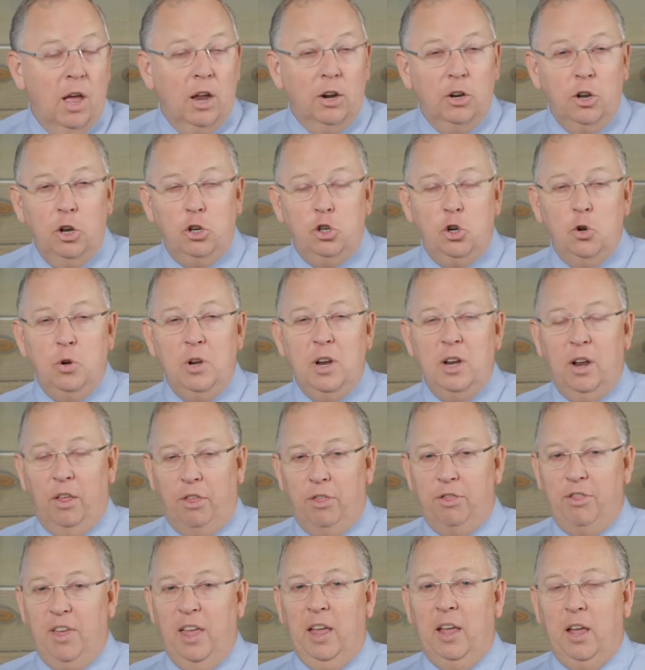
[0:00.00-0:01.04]
Did you need to
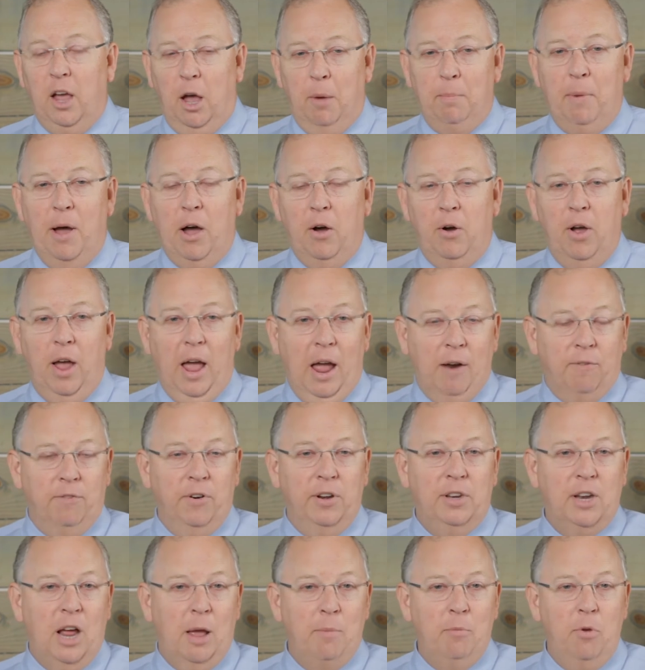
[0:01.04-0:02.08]
think about every
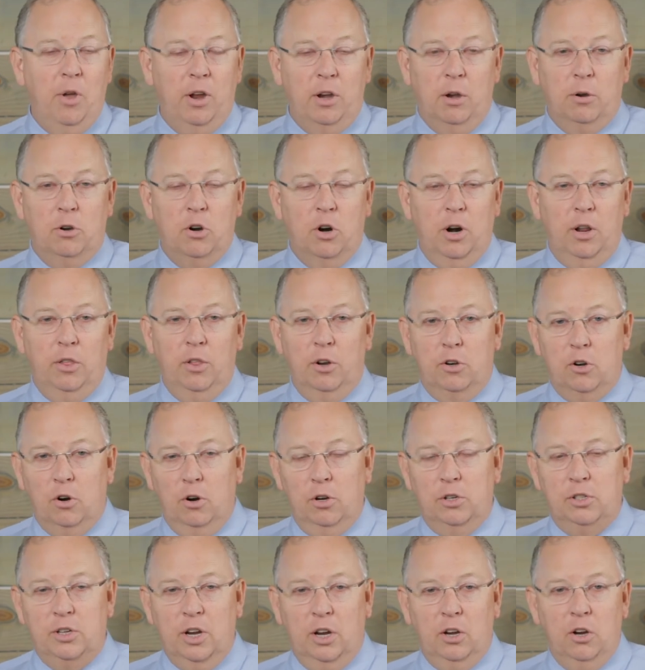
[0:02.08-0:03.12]
time you had to turn on the turn
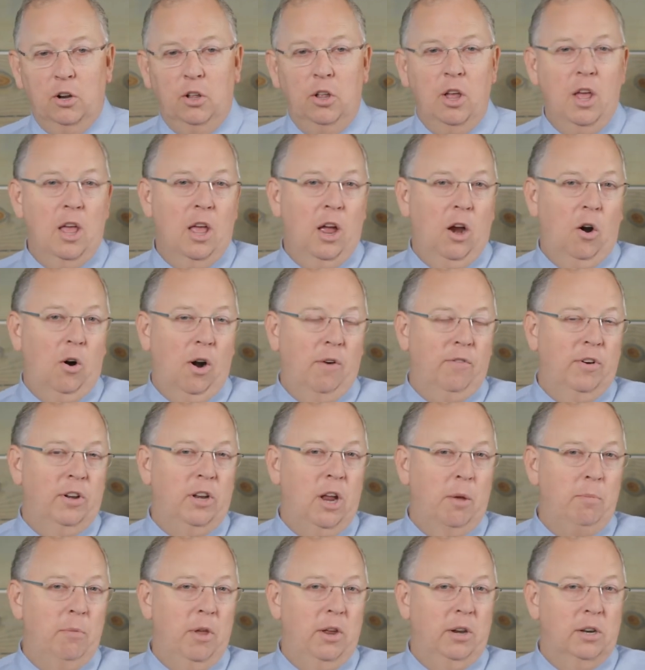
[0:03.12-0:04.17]
signal or every
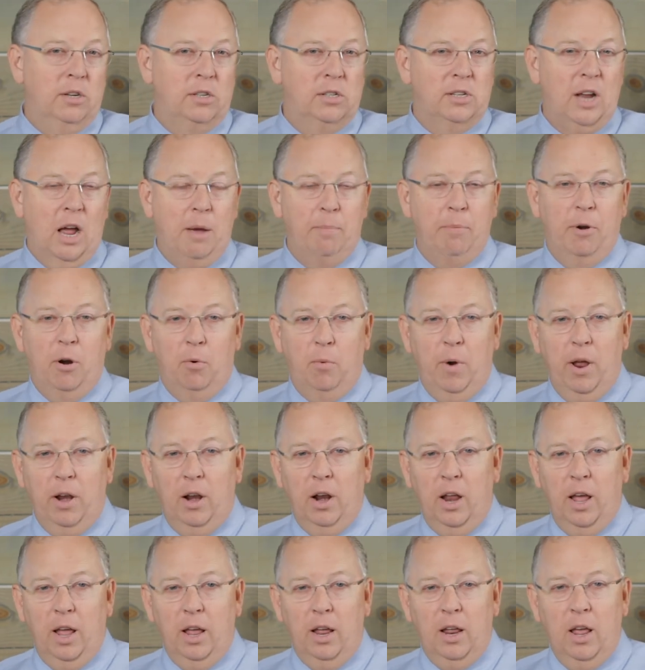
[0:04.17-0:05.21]
time you had to stop at a red
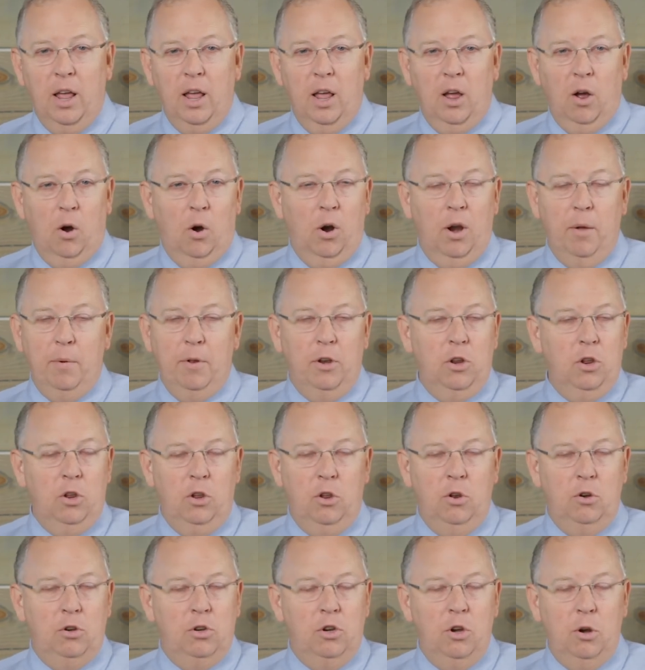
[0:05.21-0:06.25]
light? Or uh,
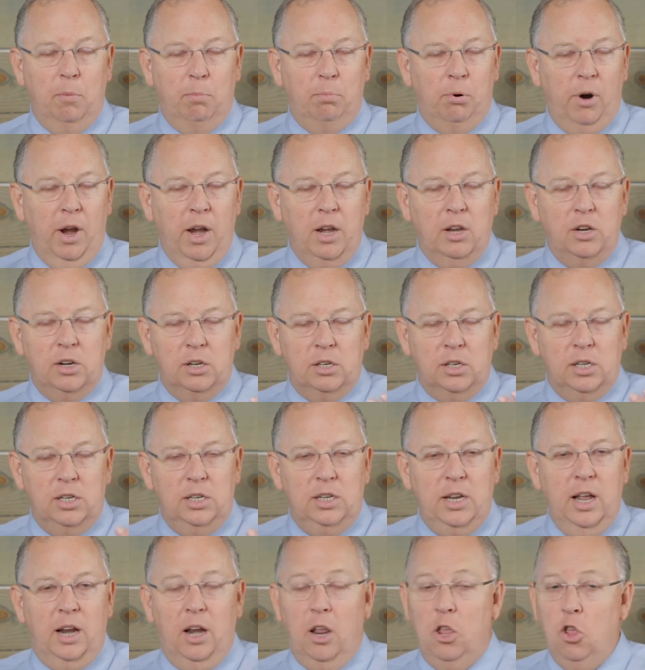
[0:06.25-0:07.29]
you, your brain just
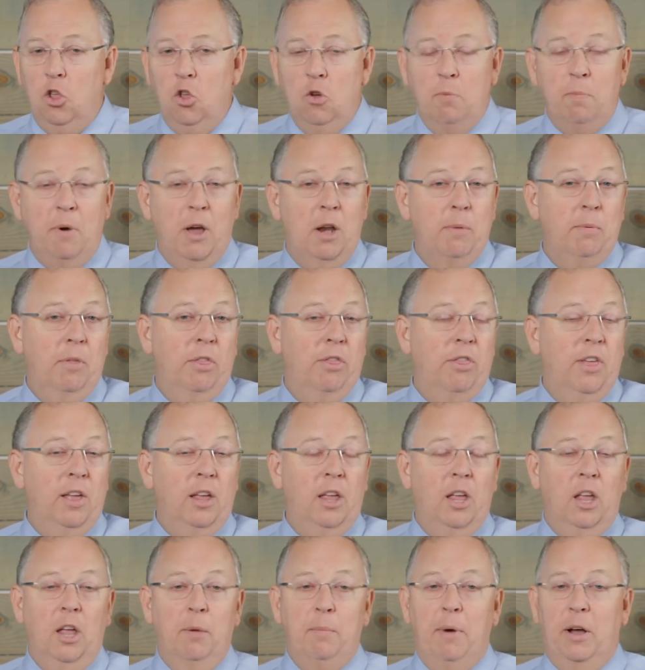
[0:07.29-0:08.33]
did it. You might have been
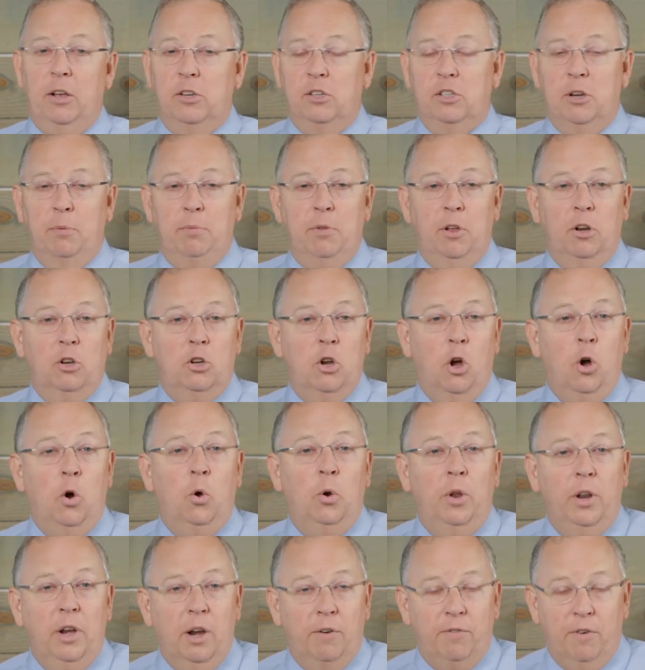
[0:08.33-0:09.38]
thinking about something
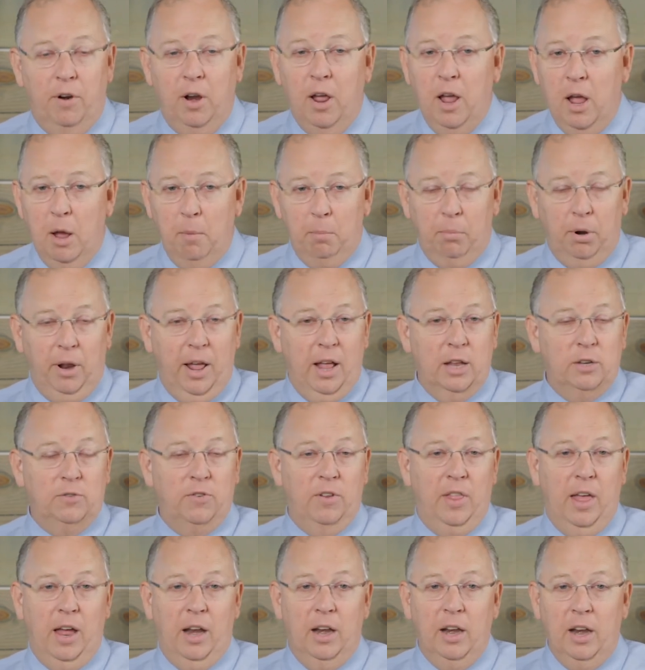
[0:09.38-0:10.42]
totally different plans for
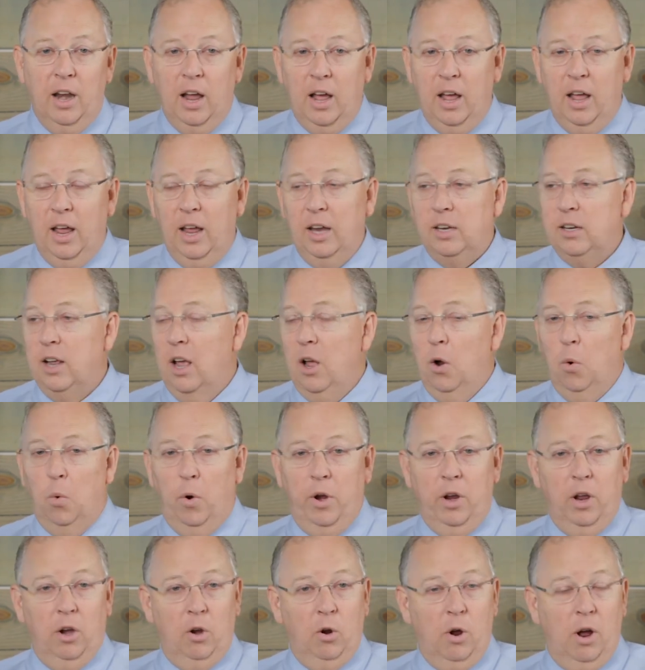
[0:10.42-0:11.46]
that night, where
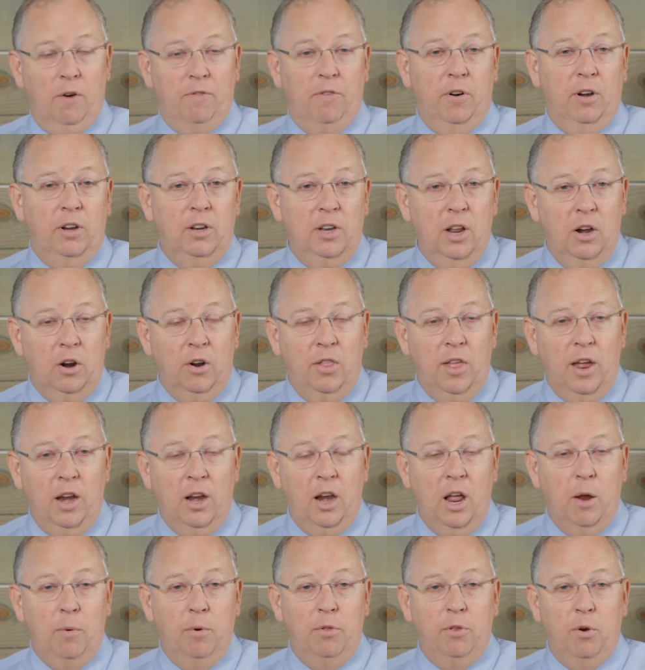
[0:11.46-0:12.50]
you're going to go out for dinner that
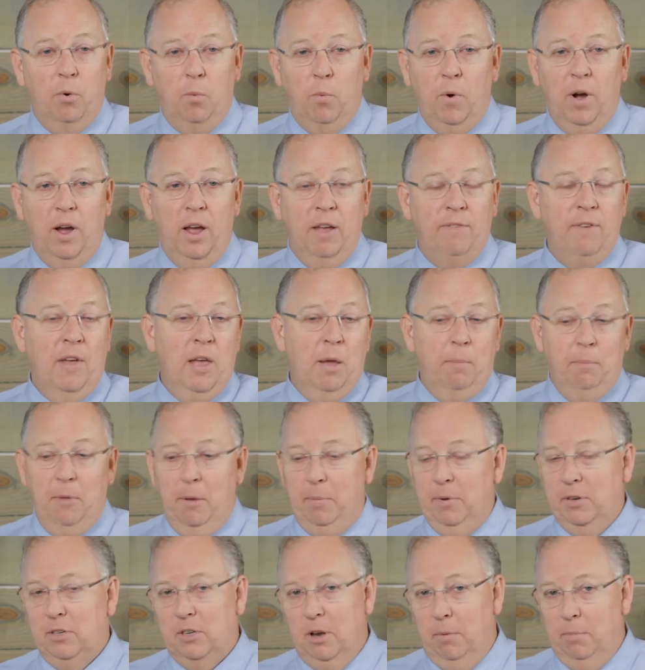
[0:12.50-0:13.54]
night with your wife,
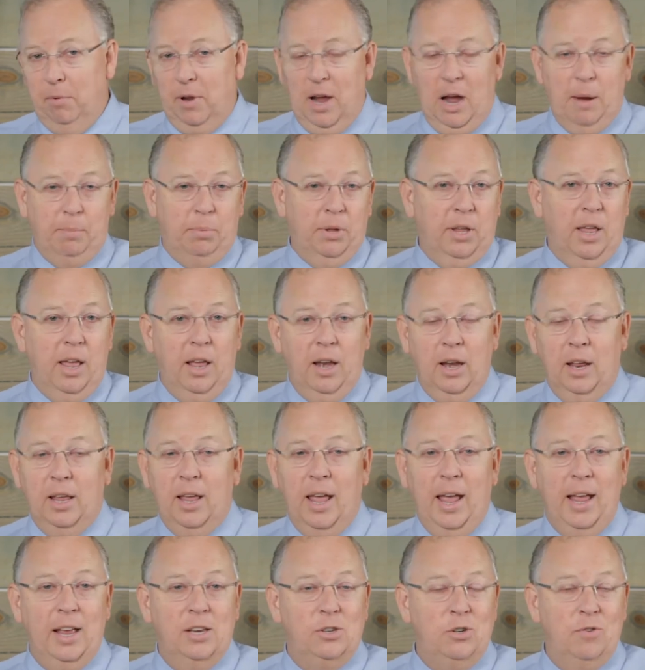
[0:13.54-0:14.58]
maybe some complicated
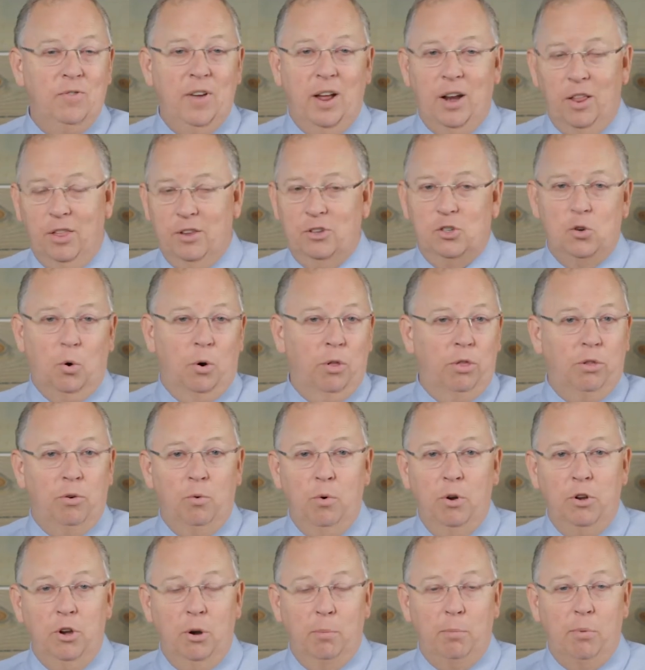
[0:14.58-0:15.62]
case you've got to sort
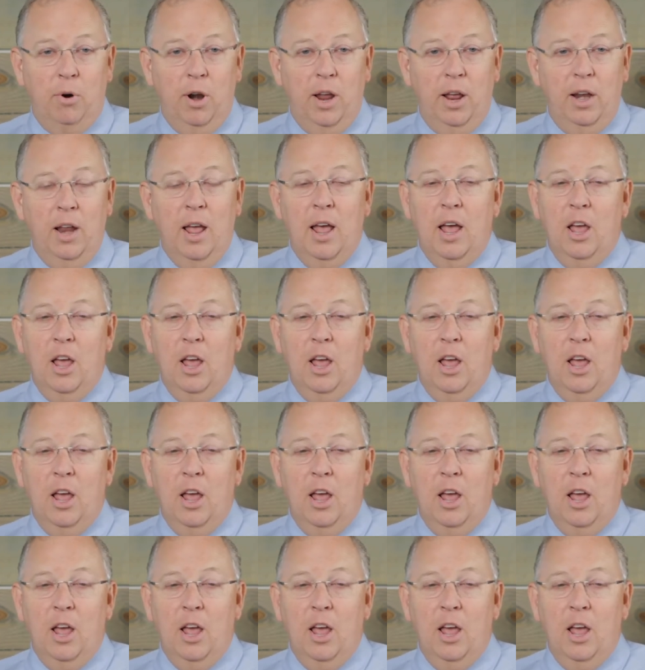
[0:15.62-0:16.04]
through in your brain.